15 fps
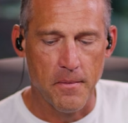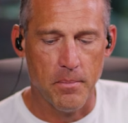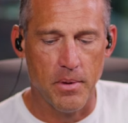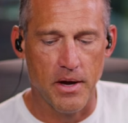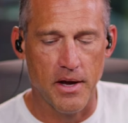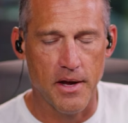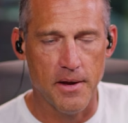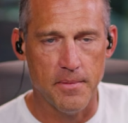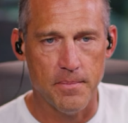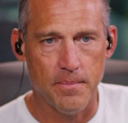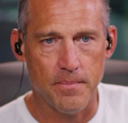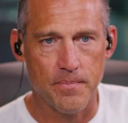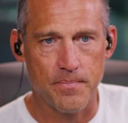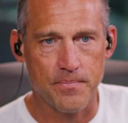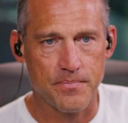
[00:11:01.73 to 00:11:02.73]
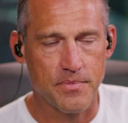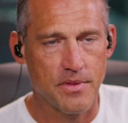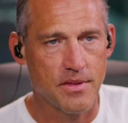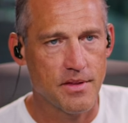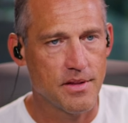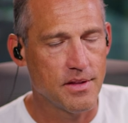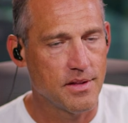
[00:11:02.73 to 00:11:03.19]
but
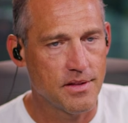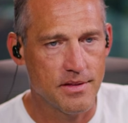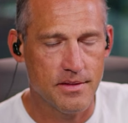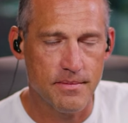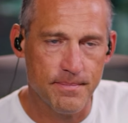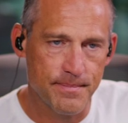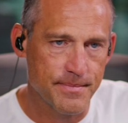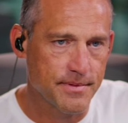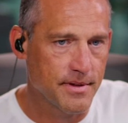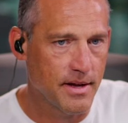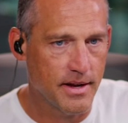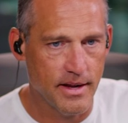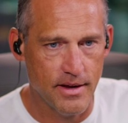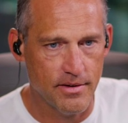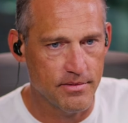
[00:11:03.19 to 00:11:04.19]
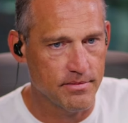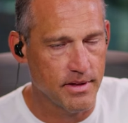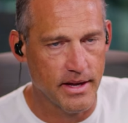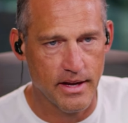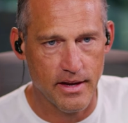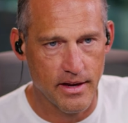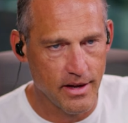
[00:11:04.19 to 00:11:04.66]
it's not how
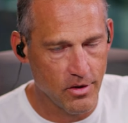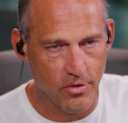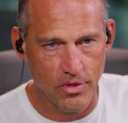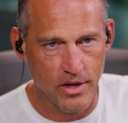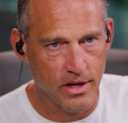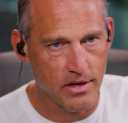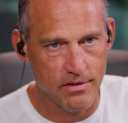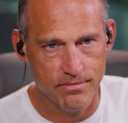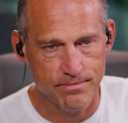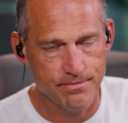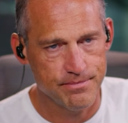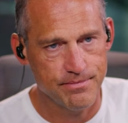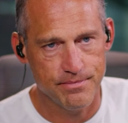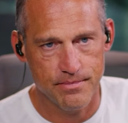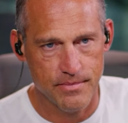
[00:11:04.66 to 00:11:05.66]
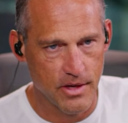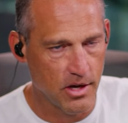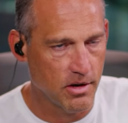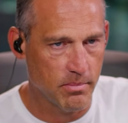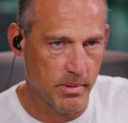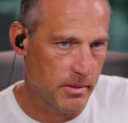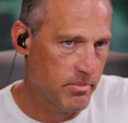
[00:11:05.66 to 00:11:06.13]
like healthy
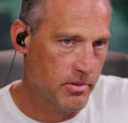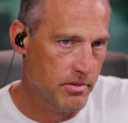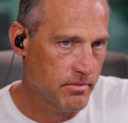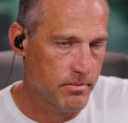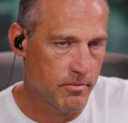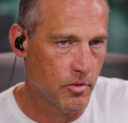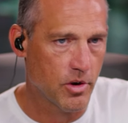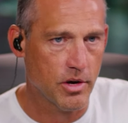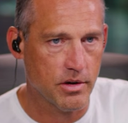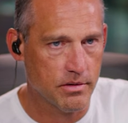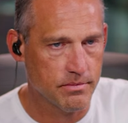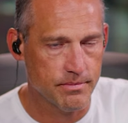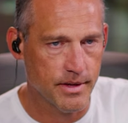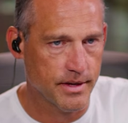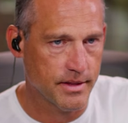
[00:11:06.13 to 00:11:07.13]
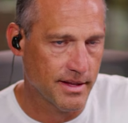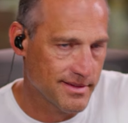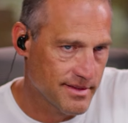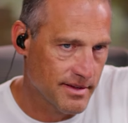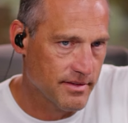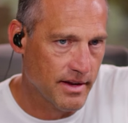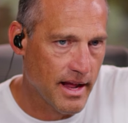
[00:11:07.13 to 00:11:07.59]
young people work. Like this
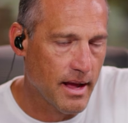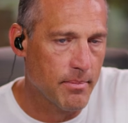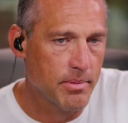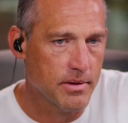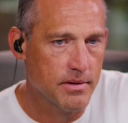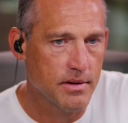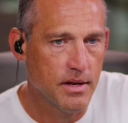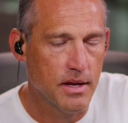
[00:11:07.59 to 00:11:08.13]
doesn't happen.